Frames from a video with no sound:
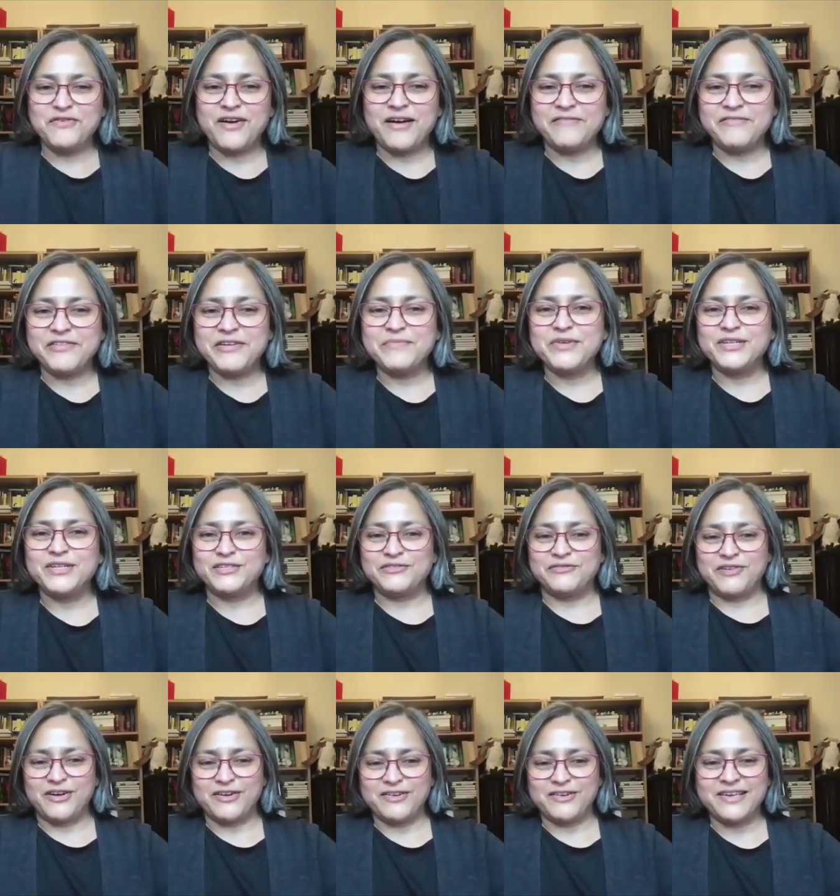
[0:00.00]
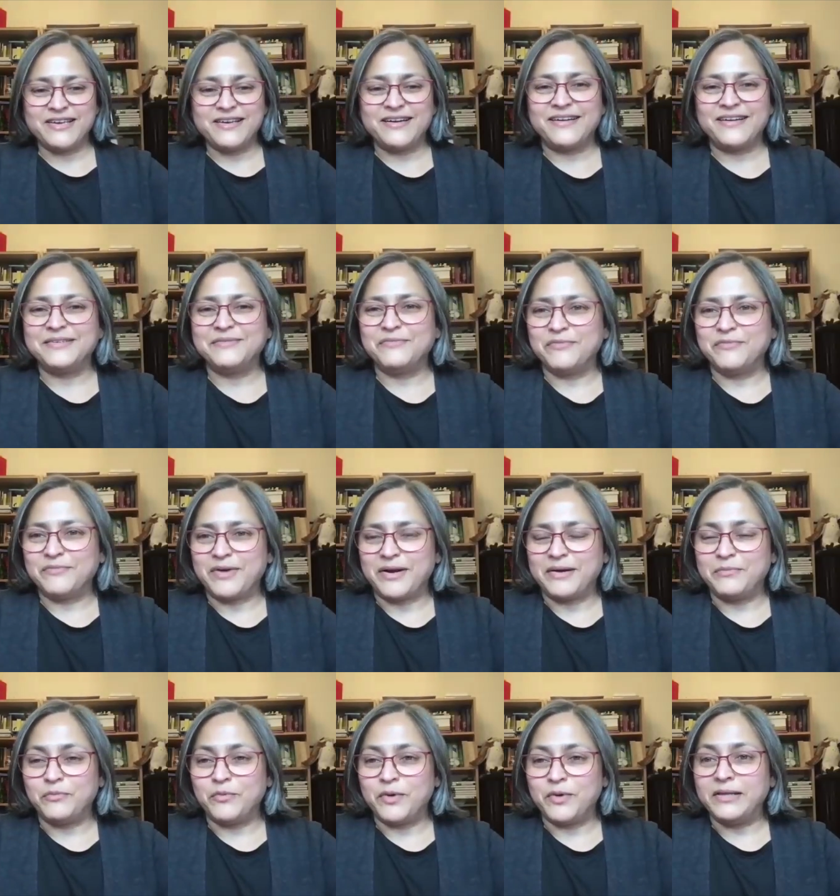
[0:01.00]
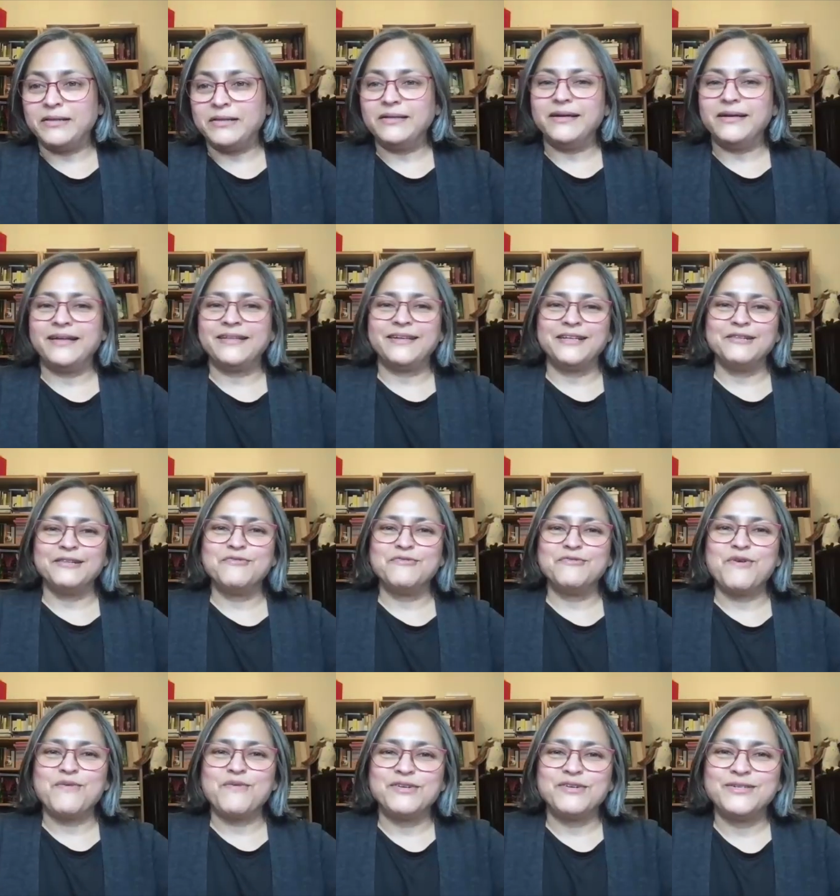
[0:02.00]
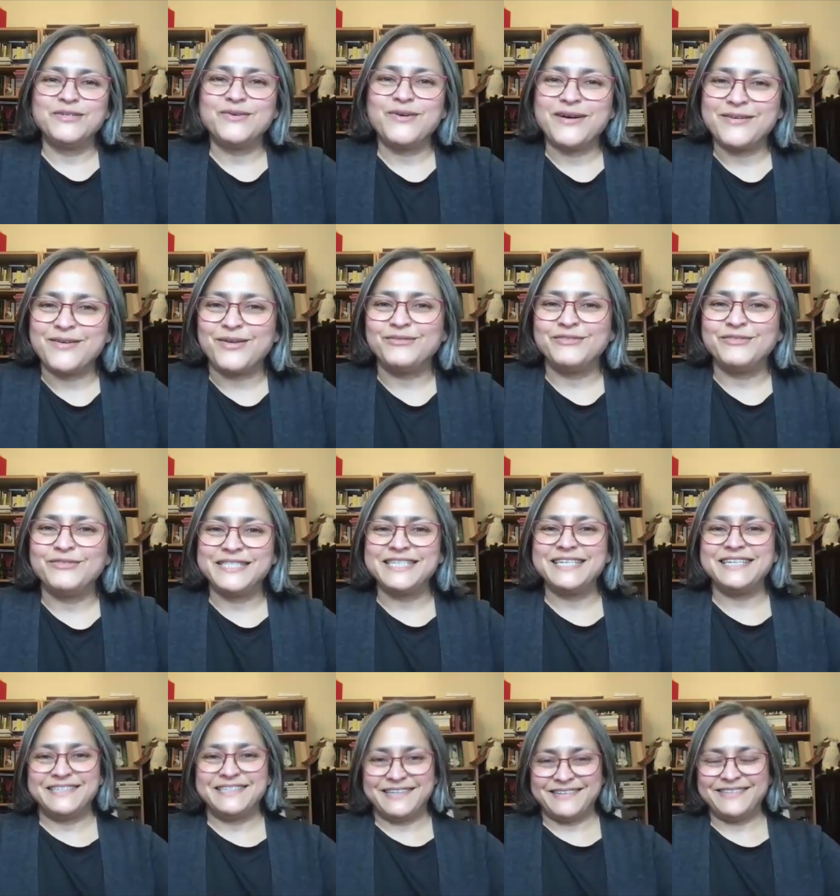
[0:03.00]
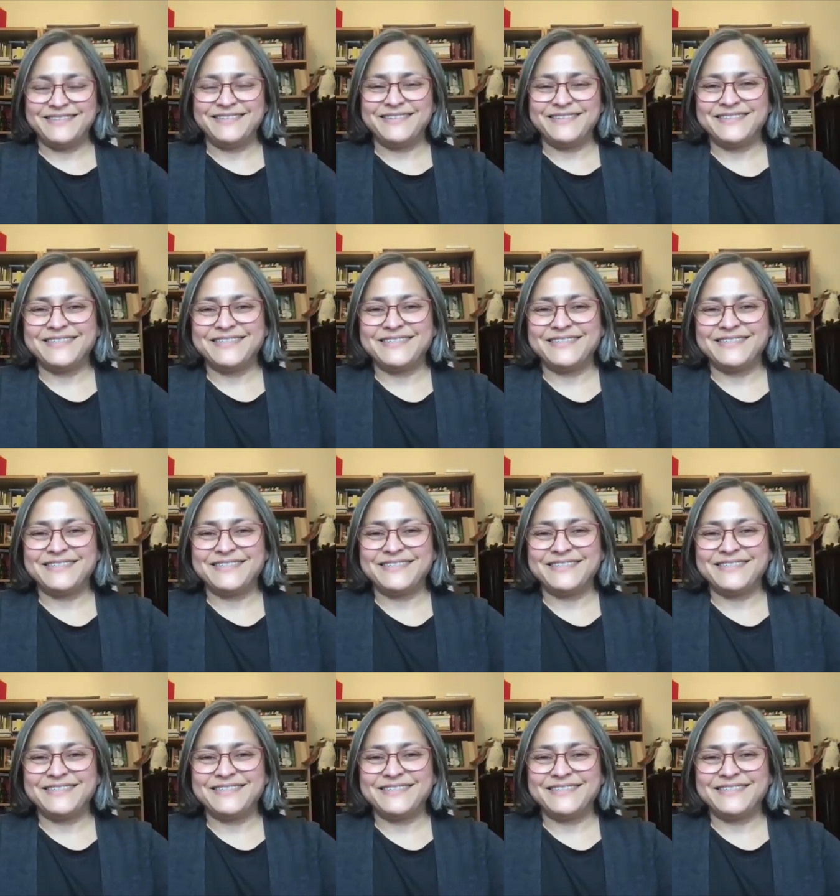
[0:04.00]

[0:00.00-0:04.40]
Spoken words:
you for having me, Shivangi. I'm well, and I look forward to our conversation.